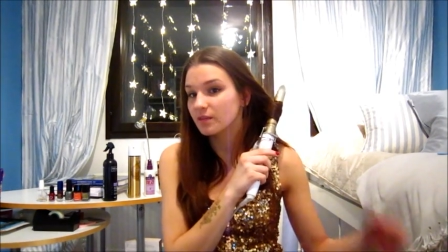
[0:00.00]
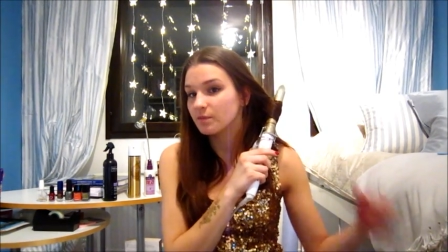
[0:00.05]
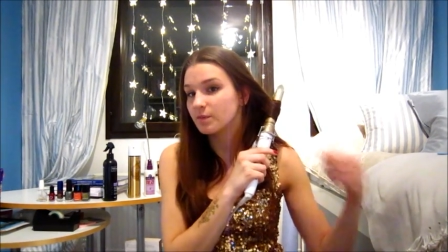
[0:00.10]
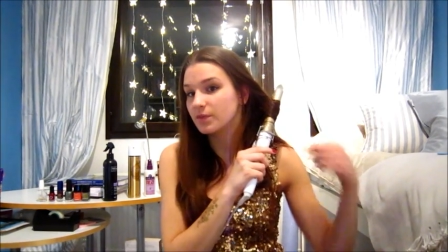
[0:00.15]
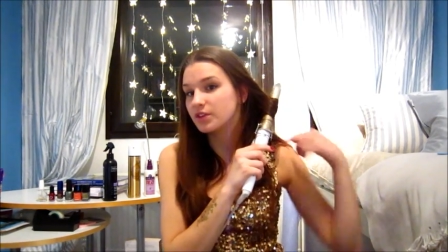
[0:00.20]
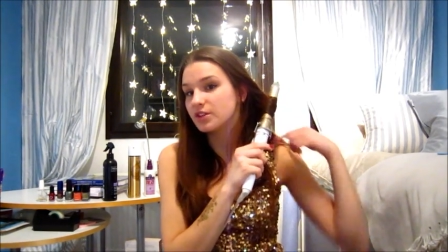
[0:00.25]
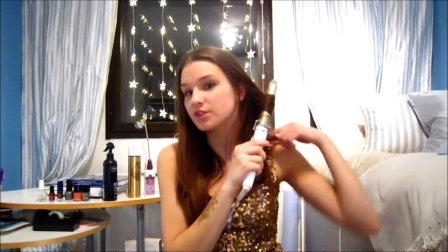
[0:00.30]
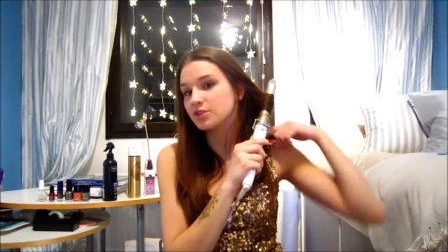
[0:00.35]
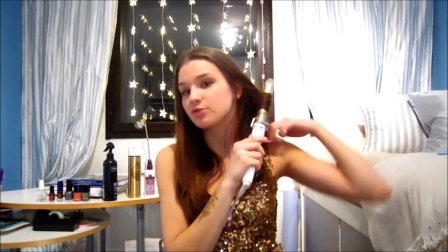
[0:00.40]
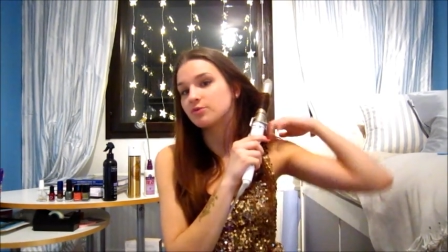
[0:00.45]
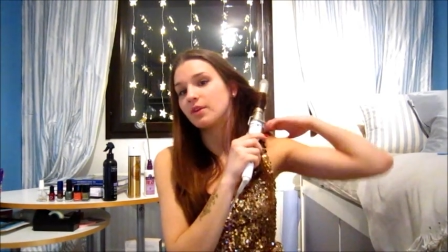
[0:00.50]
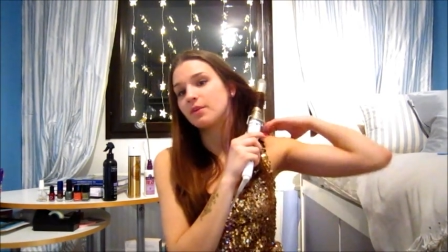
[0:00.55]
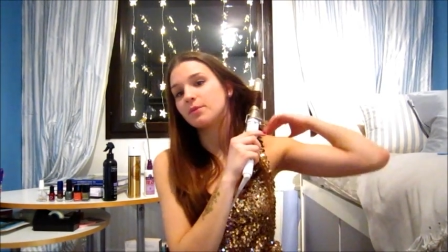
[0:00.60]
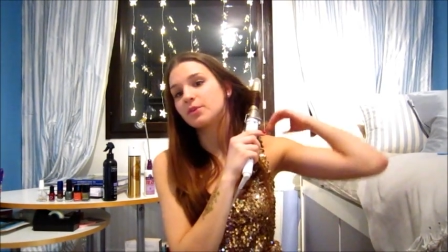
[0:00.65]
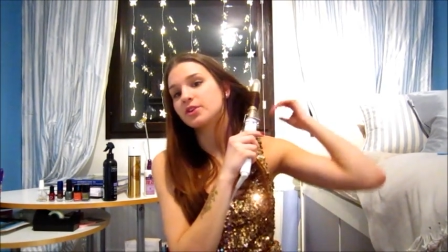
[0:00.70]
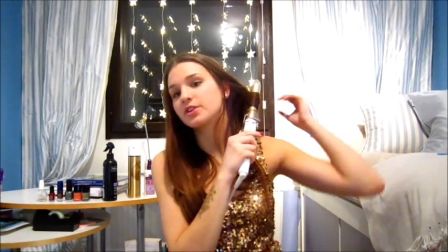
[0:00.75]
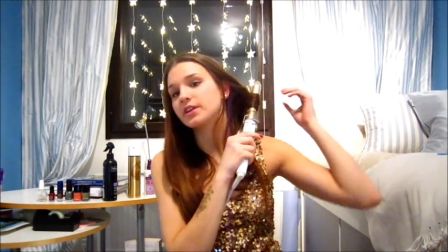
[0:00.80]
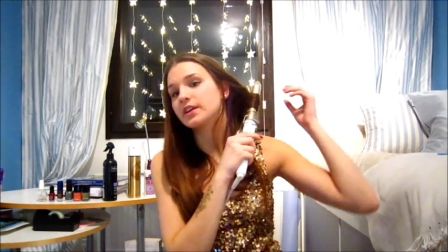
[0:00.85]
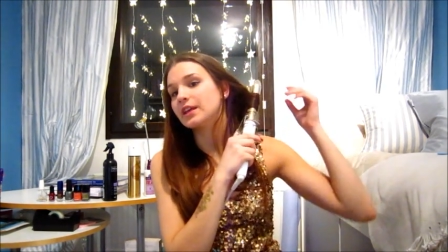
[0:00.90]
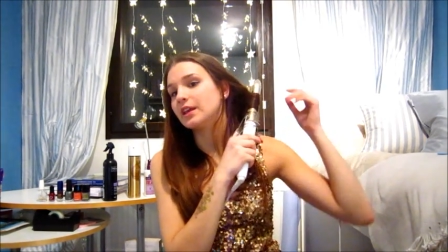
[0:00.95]
But just
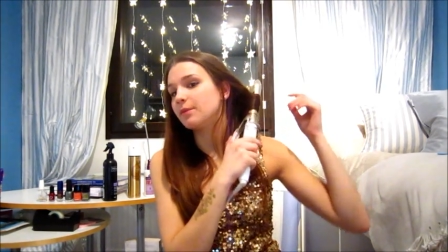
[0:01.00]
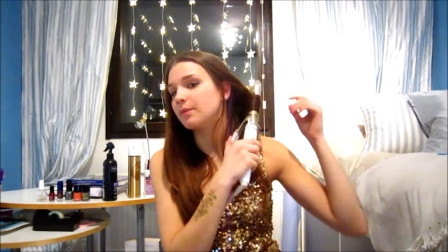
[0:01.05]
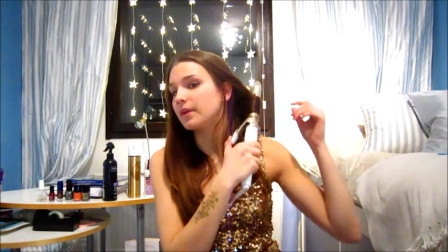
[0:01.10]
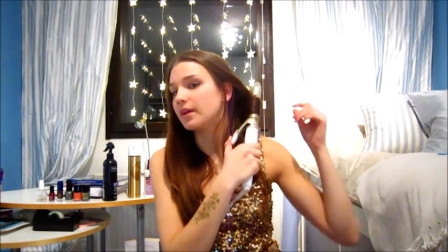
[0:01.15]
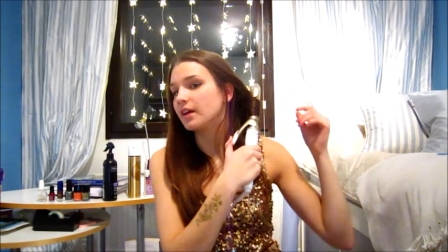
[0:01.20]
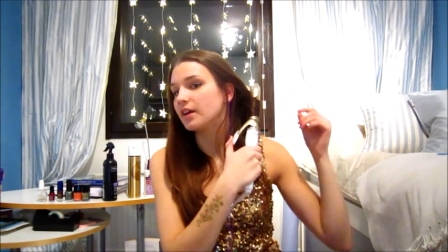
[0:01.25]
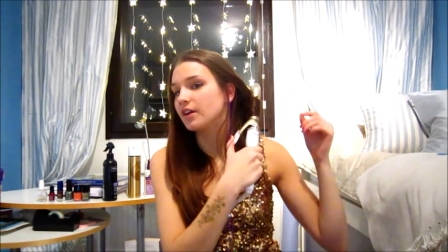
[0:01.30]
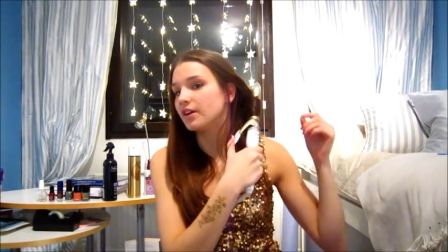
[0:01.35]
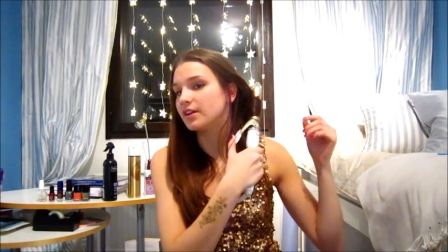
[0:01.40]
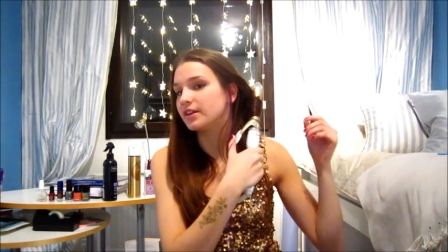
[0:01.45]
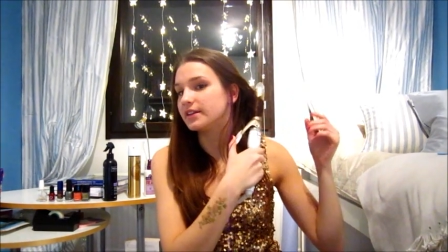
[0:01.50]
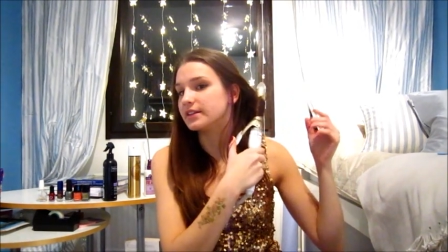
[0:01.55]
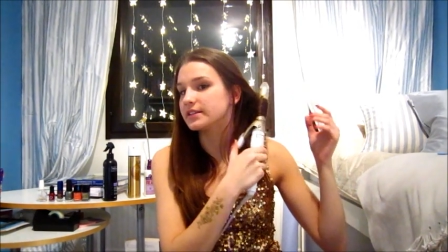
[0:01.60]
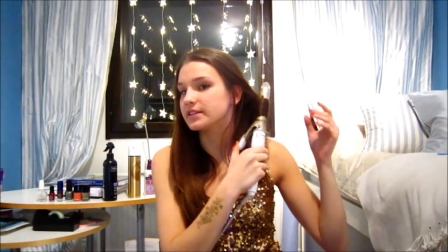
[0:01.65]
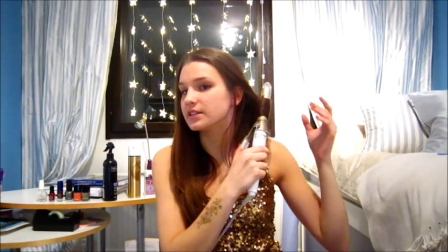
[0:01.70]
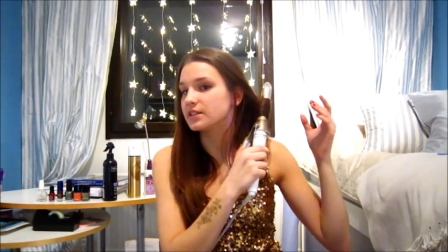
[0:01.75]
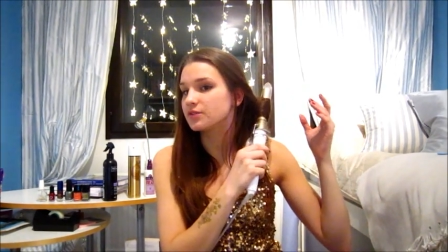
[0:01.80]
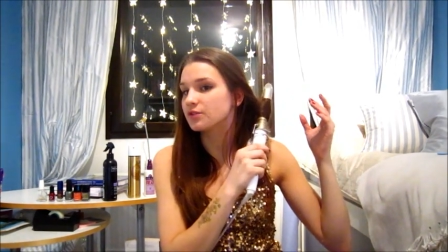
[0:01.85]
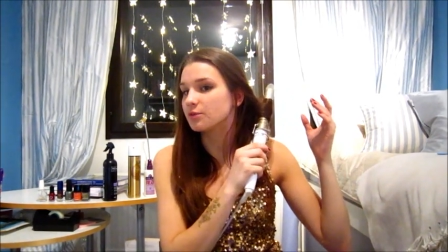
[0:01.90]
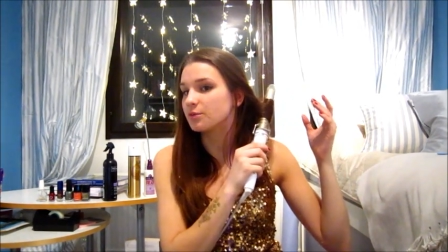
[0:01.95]
remember to keep it a good
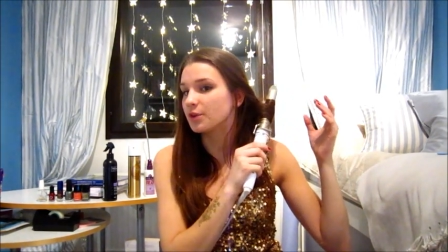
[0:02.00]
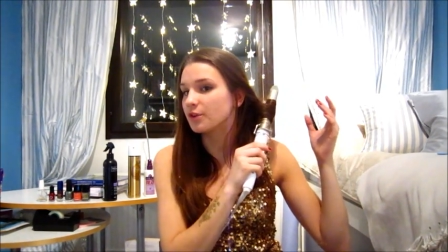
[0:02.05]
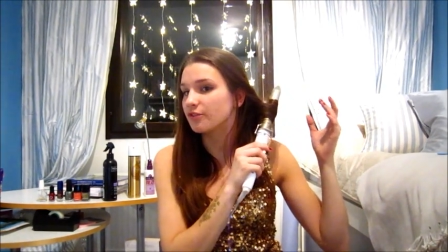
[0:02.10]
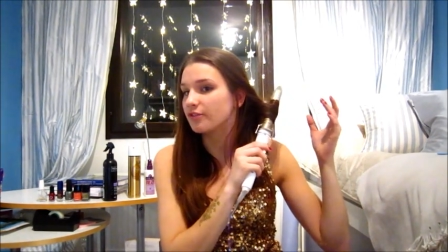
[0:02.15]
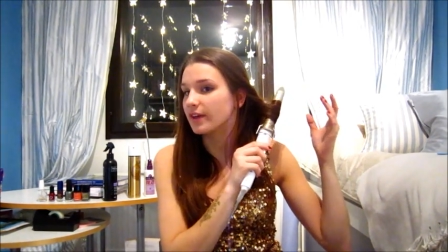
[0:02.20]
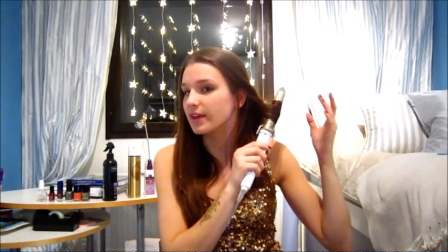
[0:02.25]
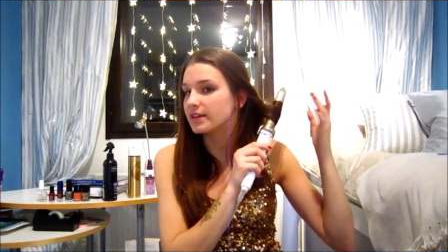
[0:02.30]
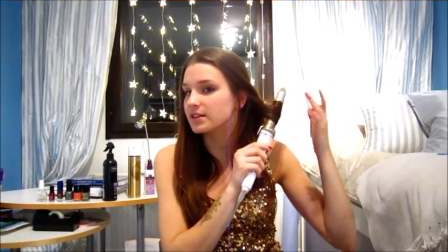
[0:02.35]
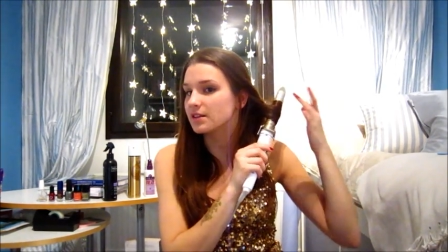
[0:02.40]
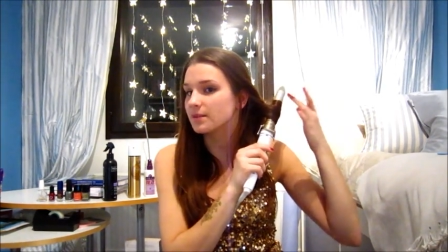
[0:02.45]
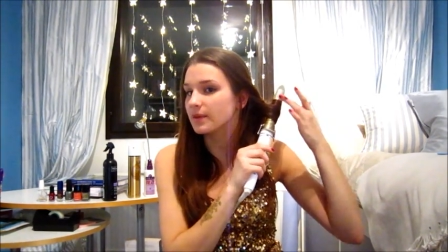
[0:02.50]
distance from your face.